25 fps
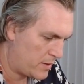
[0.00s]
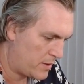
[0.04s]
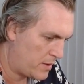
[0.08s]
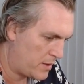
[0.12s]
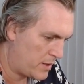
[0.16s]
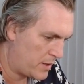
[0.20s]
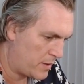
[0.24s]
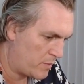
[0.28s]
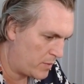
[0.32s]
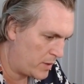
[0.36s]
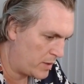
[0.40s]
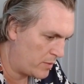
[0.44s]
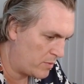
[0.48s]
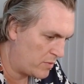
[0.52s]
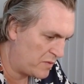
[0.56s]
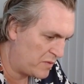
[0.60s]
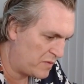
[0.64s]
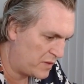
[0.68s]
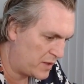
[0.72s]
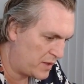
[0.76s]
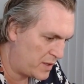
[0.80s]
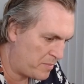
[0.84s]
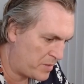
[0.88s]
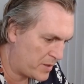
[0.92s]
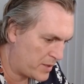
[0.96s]
And we will
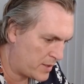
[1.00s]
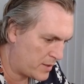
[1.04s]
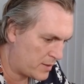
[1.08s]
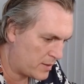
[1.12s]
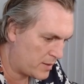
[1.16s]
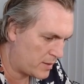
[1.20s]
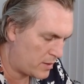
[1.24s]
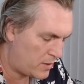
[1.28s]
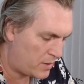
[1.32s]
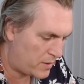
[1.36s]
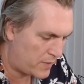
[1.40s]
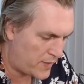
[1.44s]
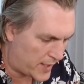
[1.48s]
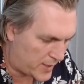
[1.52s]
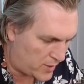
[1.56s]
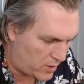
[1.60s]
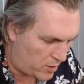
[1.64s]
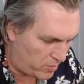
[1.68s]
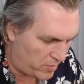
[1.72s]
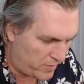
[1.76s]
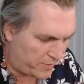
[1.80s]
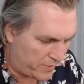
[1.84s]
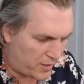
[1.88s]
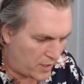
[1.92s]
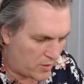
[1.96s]
flip. Oh, that
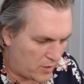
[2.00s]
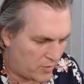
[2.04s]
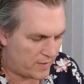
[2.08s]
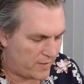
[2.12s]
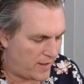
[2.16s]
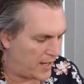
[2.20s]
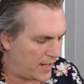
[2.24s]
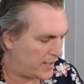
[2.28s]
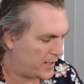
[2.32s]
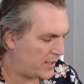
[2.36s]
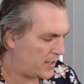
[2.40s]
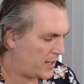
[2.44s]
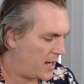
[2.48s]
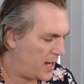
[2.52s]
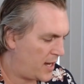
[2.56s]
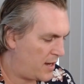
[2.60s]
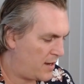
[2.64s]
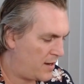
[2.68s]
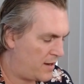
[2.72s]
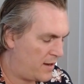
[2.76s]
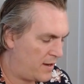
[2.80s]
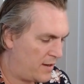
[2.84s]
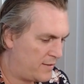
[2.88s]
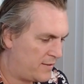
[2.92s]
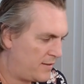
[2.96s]
goblin's going to attack again.
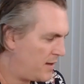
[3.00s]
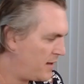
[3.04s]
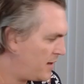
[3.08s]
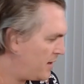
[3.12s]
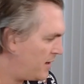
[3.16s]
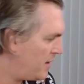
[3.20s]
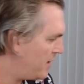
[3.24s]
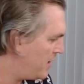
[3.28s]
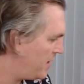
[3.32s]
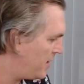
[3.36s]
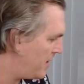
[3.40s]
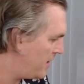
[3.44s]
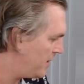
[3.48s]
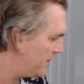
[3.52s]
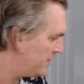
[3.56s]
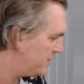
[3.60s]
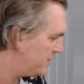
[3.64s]
Huzzah!